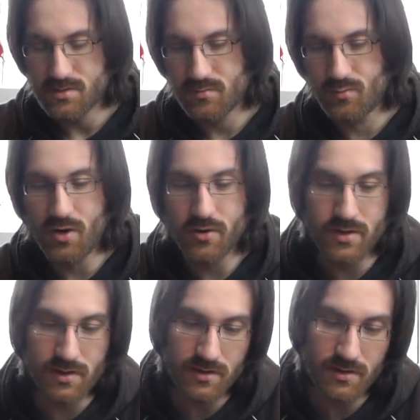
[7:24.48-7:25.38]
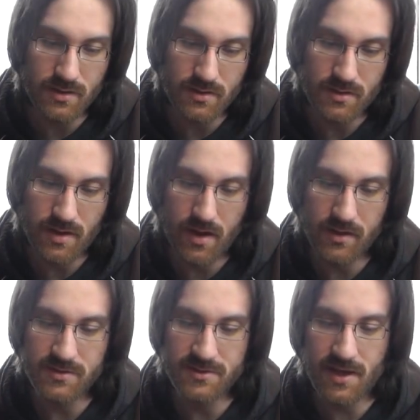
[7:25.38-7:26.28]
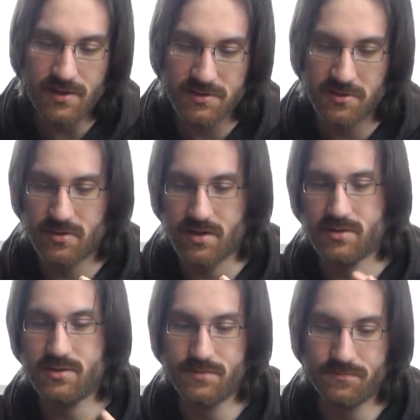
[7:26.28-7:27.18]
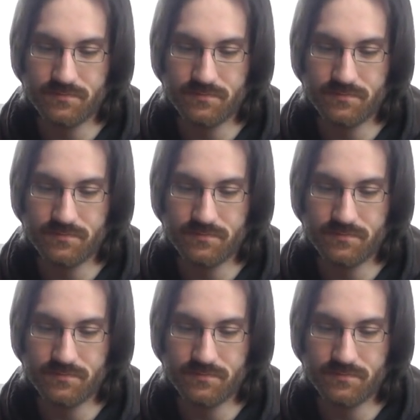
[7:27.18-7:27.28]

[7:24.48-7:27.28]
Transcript: moral, and skulls on it.